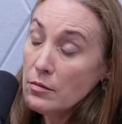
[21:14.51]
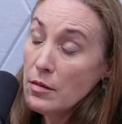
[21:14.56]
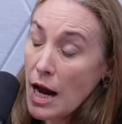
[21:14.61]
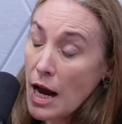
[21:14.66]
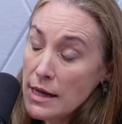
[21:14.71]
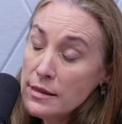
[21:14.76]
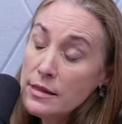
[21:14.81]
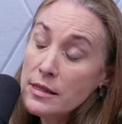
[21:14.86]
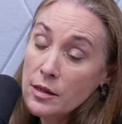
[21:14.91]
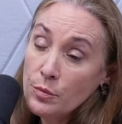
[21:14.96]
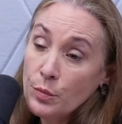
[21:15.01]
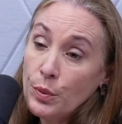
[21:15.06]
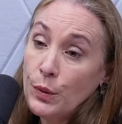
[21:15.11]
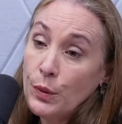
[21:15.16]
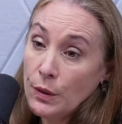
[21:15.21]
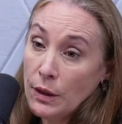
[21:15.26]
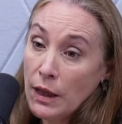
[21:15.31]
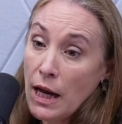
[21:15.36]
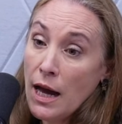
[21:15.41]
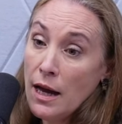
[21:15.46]
as
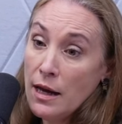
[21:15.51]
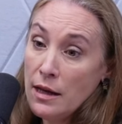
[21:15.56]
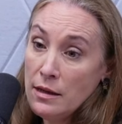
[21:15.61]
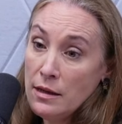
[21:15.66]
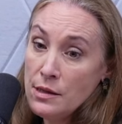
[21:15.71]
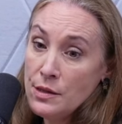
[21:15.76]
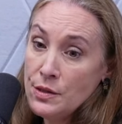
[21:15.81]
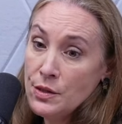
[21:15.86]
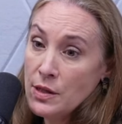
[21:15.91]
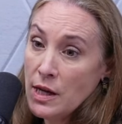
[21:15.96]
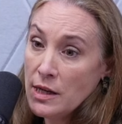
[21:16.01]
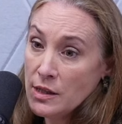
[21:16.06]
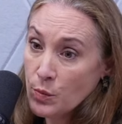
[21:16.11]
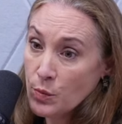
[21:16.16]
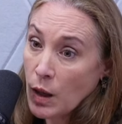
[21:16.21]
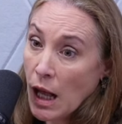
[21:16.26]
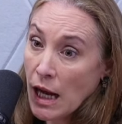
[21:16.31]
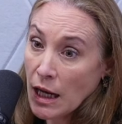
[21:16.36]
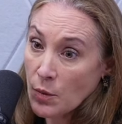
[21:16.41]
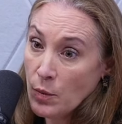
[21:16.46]
simple as as
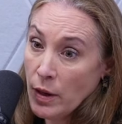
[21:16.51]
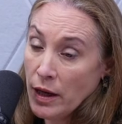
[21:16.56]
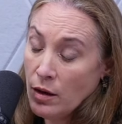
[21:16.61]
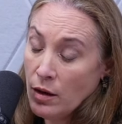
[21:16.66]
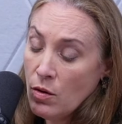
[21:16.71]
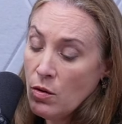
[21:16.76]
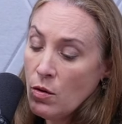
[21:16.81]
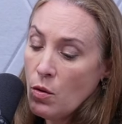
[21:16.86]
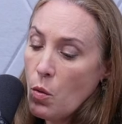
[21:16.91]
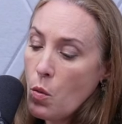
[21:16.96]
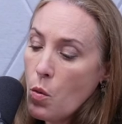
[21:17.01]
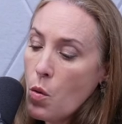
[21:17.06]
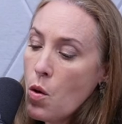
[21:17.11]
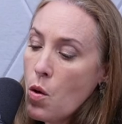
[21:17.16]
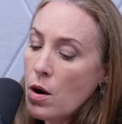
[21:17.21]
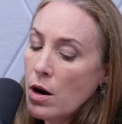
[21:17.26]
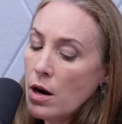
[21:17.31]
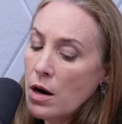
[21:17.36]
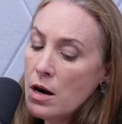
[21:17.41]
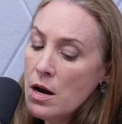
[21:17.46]
blackmail
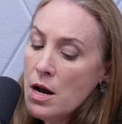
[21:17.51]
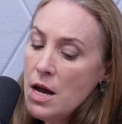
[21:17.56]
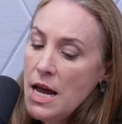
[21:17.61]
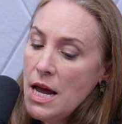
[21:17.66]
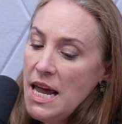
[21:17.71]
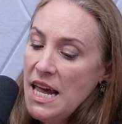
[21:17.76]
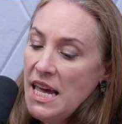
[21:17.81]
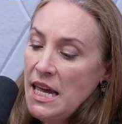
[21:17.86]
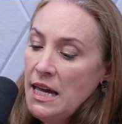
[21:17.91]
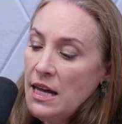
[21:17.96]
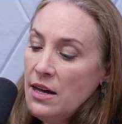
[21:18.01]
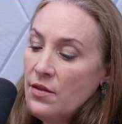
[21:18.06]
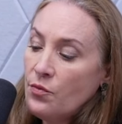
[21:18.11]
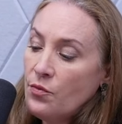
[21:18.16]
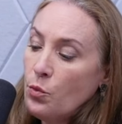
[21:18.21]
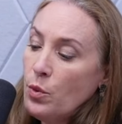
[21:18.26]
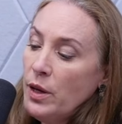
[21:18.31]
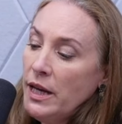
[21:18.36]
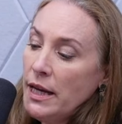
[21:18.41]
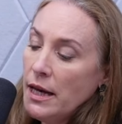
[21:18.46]
or if
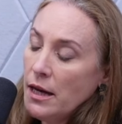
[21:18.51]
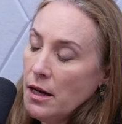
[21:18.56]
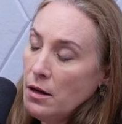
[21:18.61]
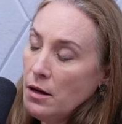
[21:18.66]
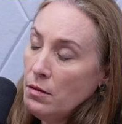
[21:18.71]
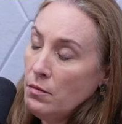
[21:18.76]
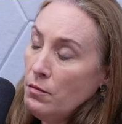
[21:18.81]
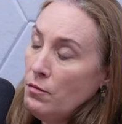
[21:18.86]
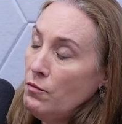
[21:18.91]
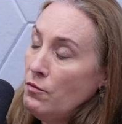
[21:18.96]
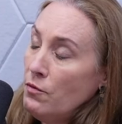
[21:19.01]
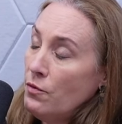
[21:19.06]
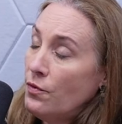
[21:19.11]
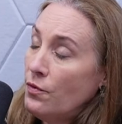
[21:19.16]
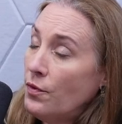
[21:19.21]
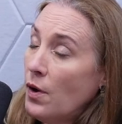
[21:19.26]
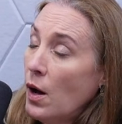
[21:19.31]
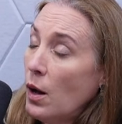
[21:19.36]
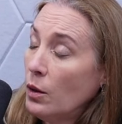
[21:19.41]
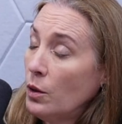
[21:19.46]
we can
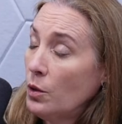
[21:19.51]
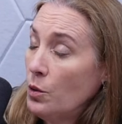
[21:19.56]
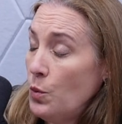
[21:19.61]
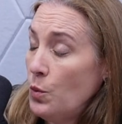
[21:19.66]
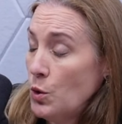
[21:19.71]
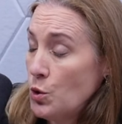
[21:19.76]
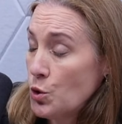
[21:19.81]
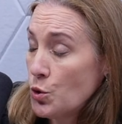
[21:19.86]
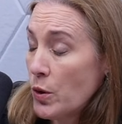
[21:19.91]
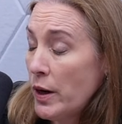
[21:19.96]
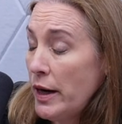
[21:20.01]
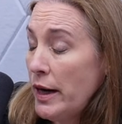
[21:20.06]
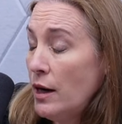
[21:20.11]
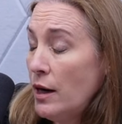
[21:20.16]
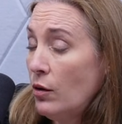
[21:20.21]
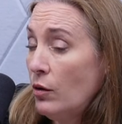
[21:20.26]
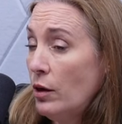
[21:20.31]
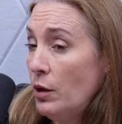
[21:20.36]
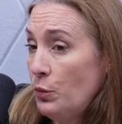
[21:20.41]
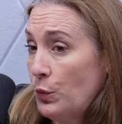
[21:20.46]
follow the
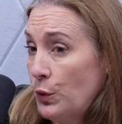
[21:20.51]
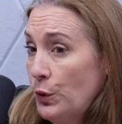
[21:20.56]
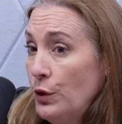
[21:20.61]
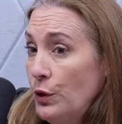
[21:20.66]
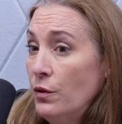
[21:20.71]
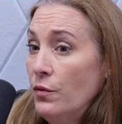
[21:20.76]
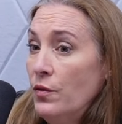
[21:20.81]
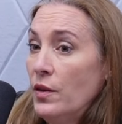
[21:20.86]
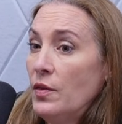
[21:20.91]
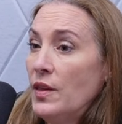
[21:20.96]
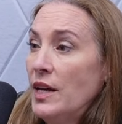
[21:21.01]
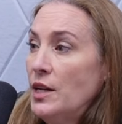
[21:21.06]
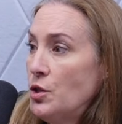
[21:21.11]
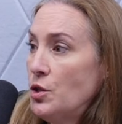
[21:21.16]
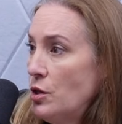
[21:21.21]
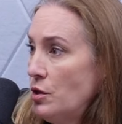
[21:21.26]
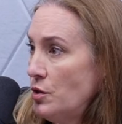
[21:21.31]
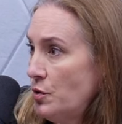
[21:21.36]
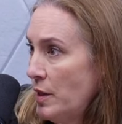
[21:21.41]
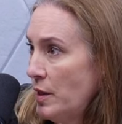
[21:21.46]
trail and prove that they
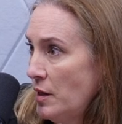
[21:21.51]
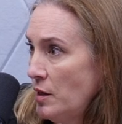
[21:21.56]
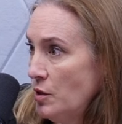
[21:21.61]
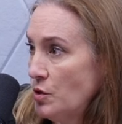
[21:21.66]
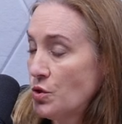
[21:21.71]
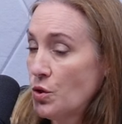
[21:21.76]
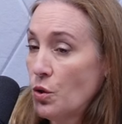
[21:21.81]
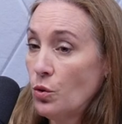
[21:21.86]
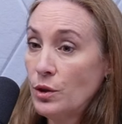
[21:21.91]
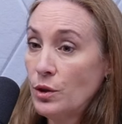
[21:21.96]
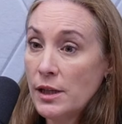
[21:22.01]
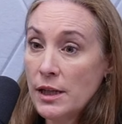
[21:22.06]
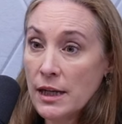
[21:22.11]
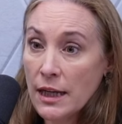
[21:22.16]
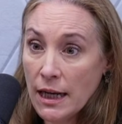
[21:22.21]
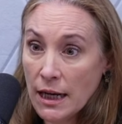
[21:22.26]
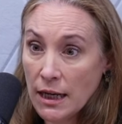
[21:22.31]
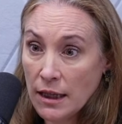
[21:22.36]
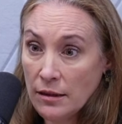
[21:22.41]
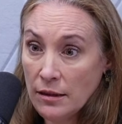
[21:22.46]
turned around and sold it
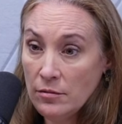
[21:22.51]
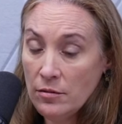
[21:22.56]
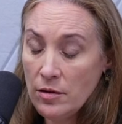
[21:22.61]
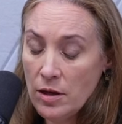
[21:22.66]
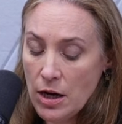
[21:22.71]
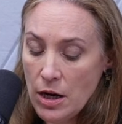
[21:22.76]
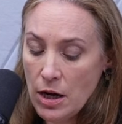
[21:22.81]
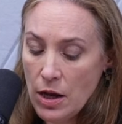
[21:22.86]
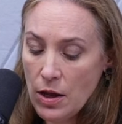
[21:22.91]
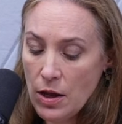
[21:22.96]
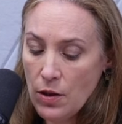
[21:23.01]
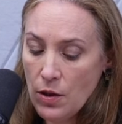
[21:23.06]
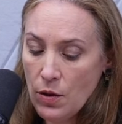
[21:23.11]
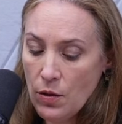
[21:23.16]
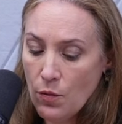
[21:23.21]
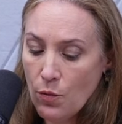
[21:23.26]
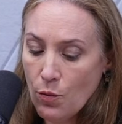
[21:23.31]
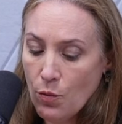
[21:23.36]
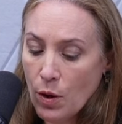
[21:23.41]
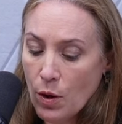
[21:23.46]
again, it,
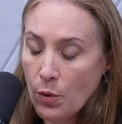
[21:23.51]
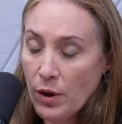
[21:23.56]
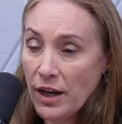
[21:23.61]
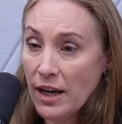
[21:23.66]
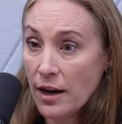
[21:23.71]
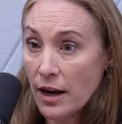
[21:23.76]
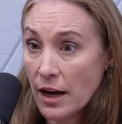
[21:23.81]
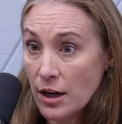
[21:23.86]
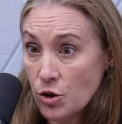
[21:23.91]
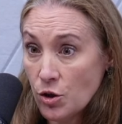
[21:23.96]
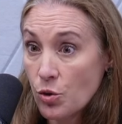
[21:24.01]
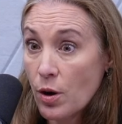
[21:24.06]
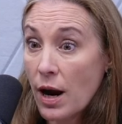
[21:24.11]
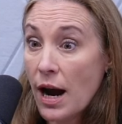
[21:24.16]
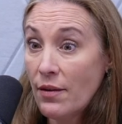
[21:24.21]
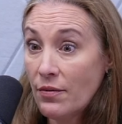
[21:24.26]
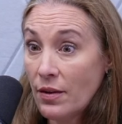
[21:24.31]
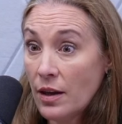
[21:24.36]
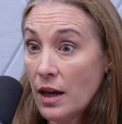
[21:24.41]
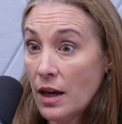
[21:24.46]
where we can get
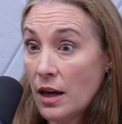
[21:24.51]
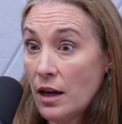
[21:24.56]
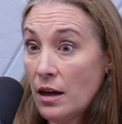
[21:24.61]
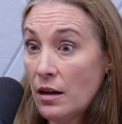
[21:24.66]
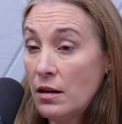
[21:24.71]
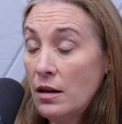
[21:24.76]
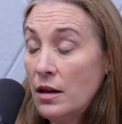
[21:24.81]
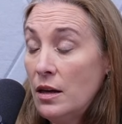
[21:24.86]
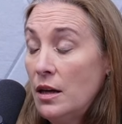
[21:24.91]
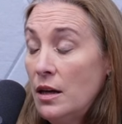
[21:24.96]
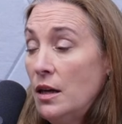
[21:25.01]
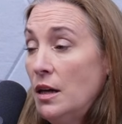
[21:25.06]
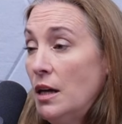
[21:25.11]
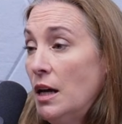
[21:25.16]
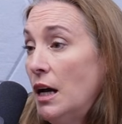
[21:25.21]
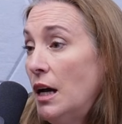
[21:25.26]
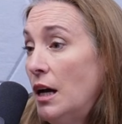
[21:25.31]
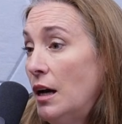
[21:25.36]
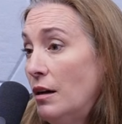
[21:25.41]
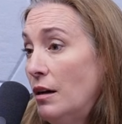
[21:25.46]
trafficking,
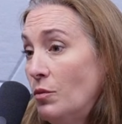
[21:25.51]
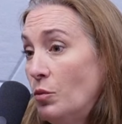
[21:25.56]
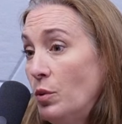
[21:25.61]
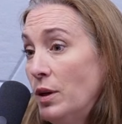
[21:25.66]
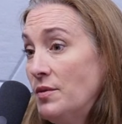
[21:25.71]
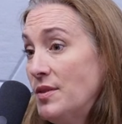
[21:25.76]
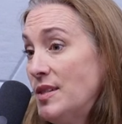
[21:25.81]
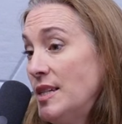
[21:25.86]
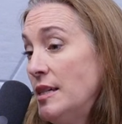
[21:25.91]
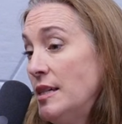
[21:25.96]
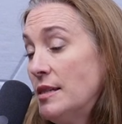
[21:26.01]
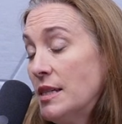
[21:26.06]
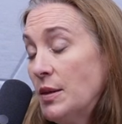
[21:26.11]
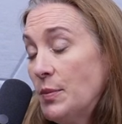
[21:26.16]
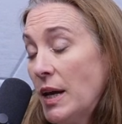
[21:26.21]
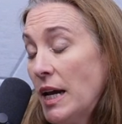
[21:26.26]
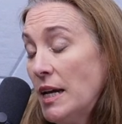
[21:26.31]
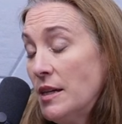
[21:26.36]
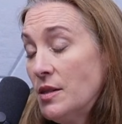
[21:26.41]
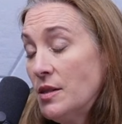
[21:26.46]
uh, we've seen some
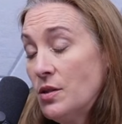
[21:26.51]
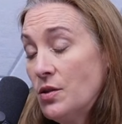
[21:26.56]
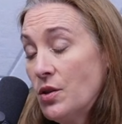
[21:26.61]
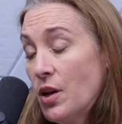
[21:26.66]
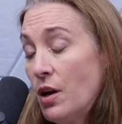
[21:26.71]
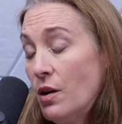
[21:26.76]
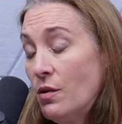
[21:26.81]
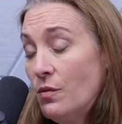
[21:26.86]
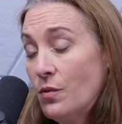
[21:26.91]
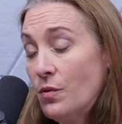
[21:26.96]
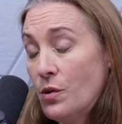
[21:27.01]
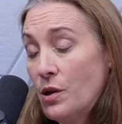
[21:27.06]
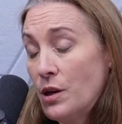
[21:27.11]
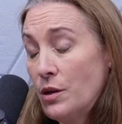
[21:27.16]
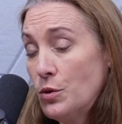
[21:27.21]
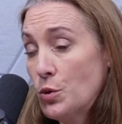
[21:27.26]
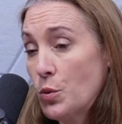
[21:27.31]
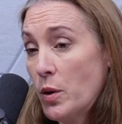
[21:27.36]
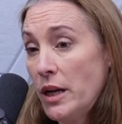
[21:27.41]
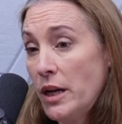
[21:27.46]
cases go for
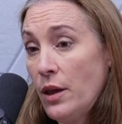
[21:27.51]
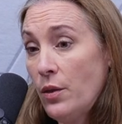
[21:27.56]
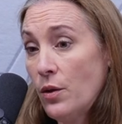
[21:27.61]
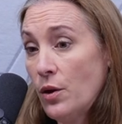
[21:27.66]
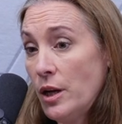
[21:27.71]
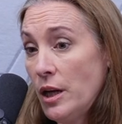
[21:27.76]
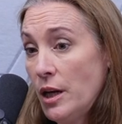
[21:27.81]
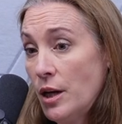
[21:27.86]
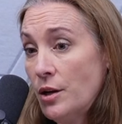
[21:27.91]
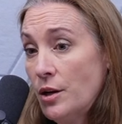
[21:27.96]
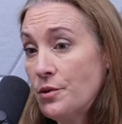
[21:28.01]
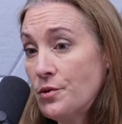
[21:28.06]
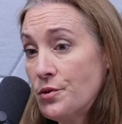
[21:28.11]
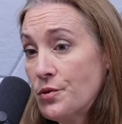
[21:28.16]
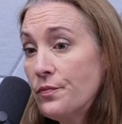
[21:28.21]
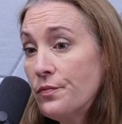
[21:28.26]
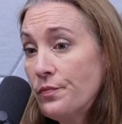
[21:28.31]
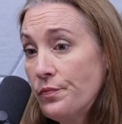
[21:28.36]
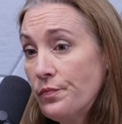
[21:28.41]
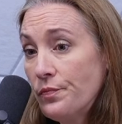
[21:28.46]
20, 30
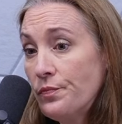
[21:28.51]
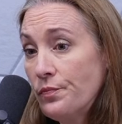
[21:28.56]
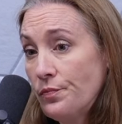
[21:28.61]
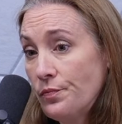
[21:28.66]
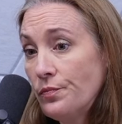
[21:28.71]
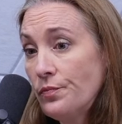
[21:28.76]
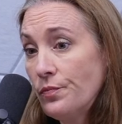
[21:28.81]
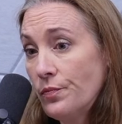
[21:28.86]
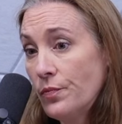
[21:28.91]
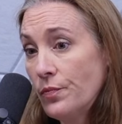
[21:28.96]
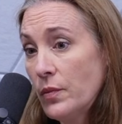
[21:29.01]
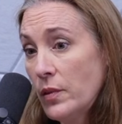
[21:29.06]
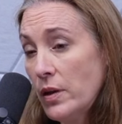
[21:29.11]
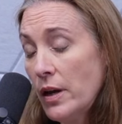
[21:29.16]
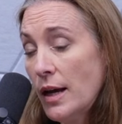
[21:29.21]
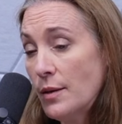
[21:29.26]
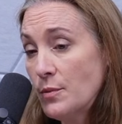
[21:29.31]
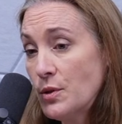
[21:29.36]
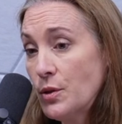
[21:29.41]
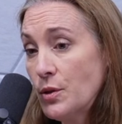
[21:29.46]
years. Okay, good.
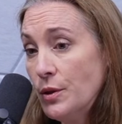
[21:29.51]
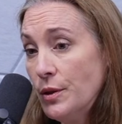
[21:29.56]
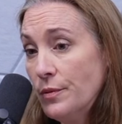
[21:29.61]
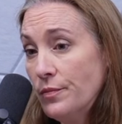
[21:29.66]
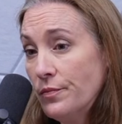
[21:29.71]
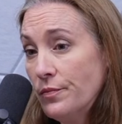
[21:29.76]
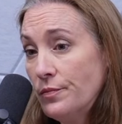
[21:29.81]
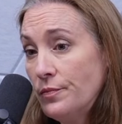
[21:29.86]
Yeah, absolutely.